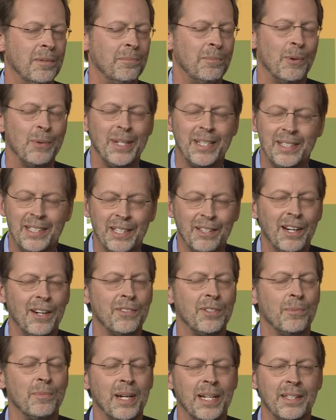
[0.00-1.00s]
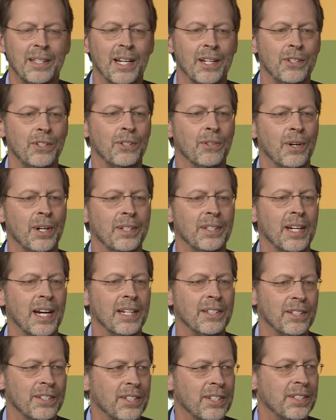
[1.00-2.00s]
but we still have to make that choice
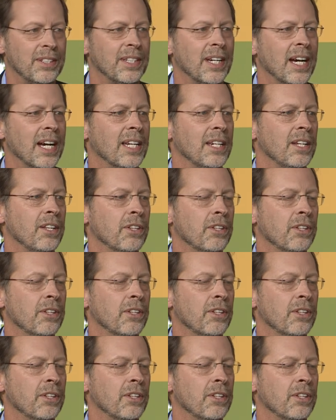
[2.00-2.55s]
as a society.